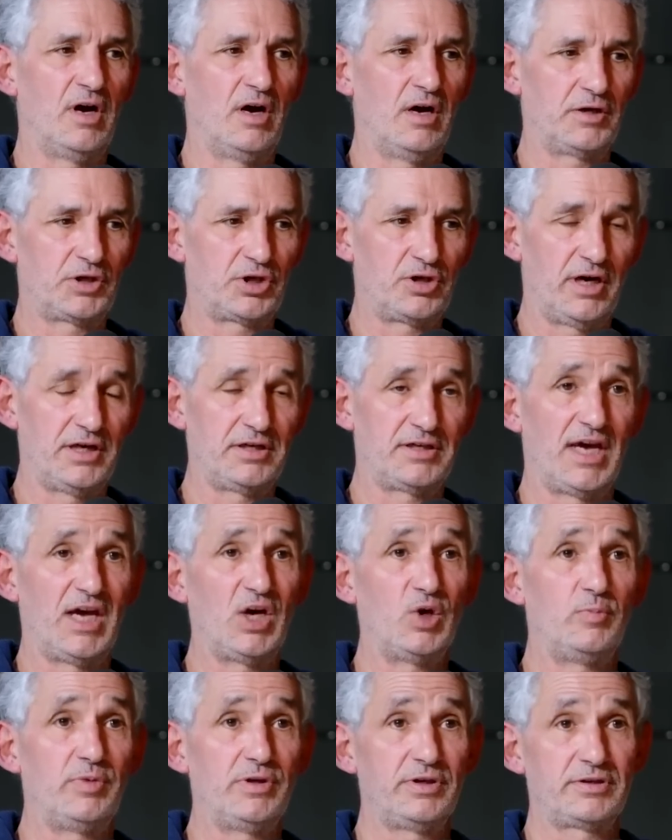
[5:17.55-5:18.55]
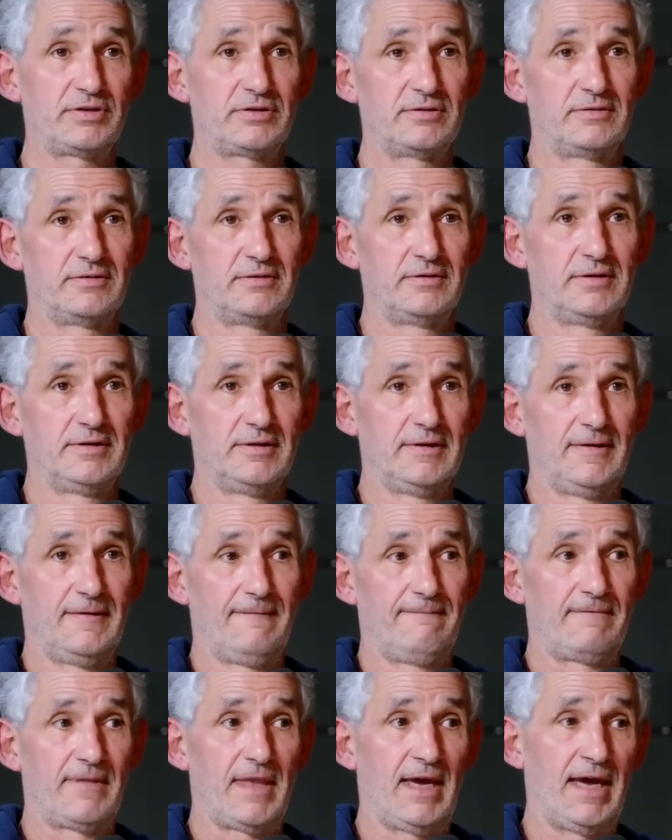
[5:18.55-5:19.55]
are trying to help us.
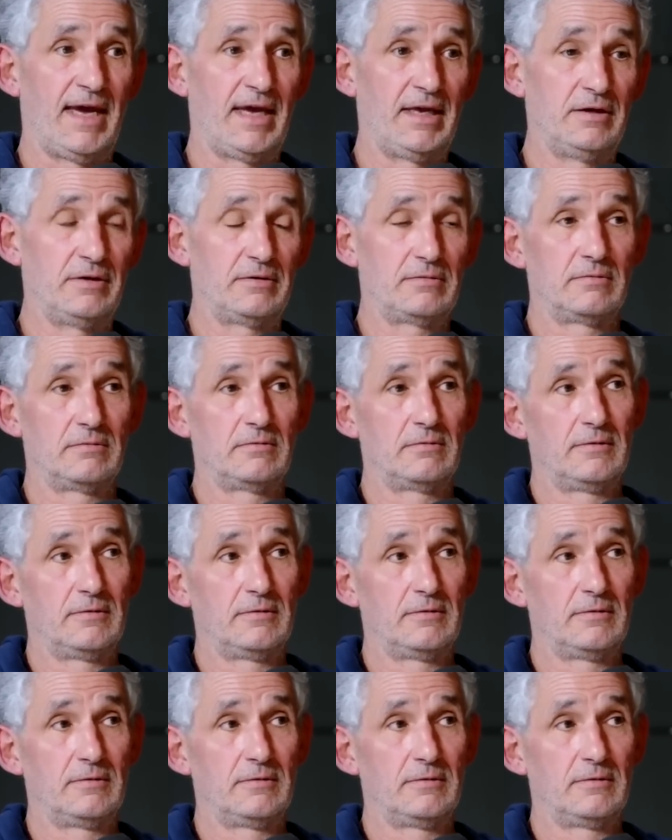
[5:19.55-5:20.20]
And